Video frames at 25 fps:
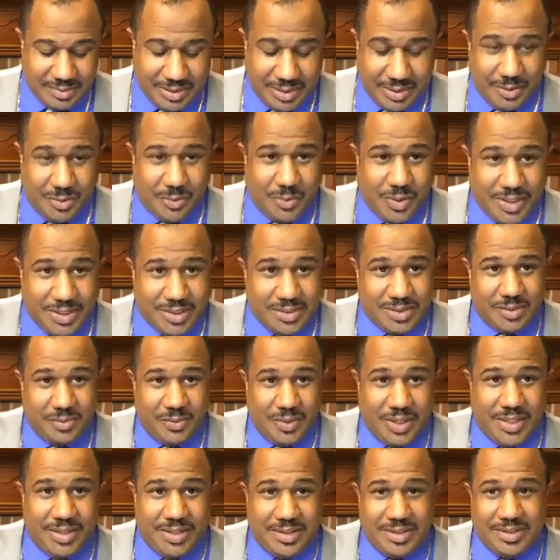You know, what does a
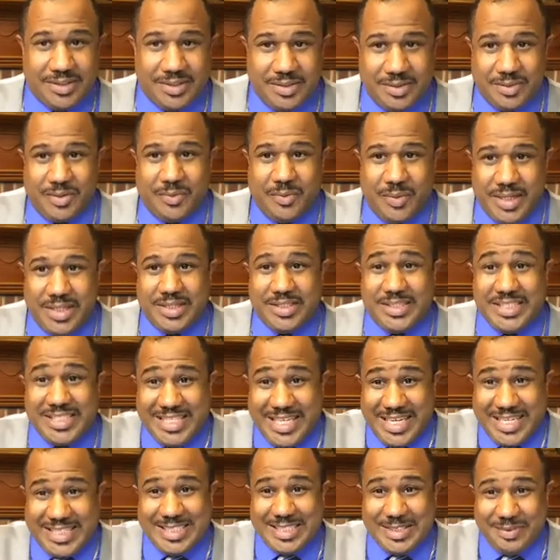witness do? A witness
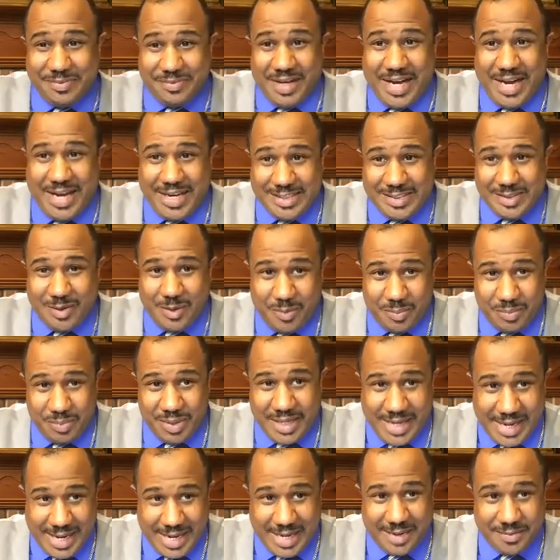testifies on
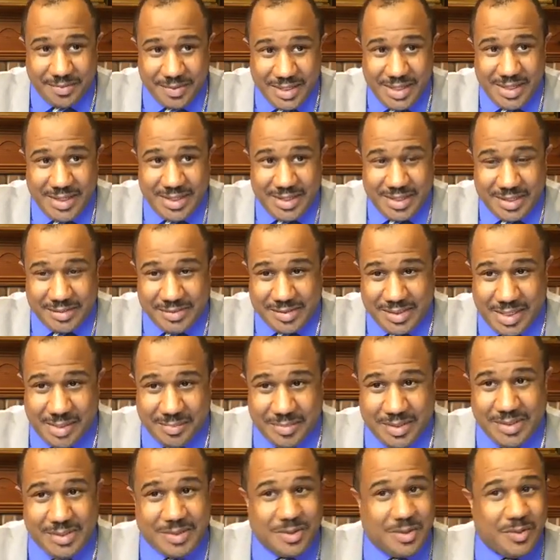behalf of
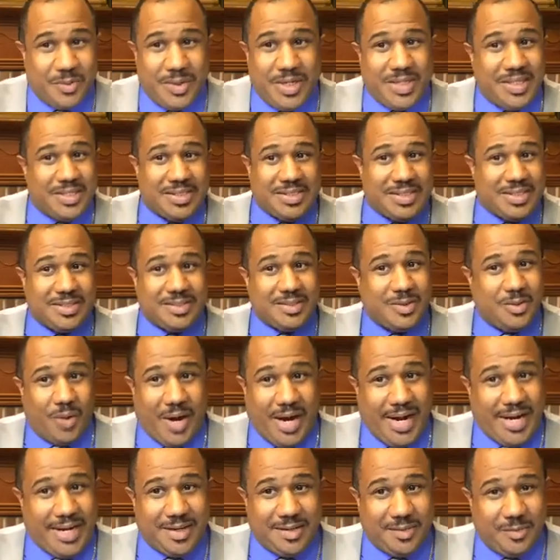something. So a witness isn't
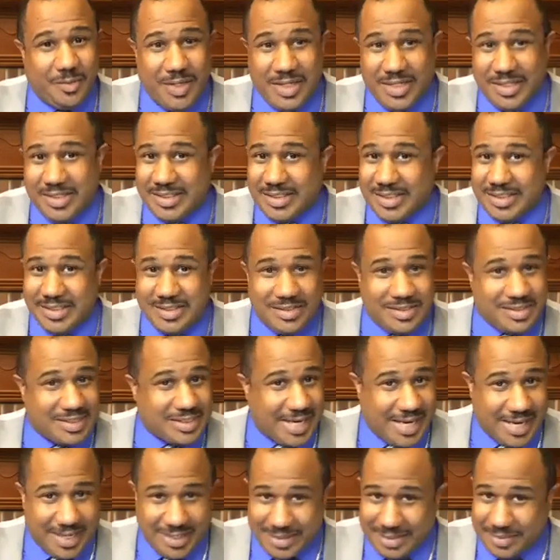quiet, a witness isn't
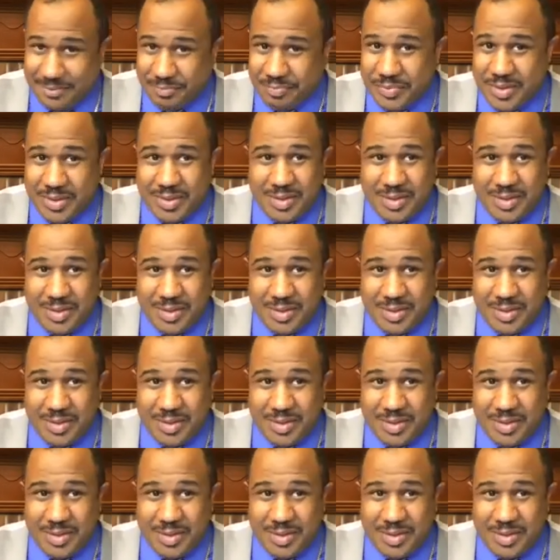silent.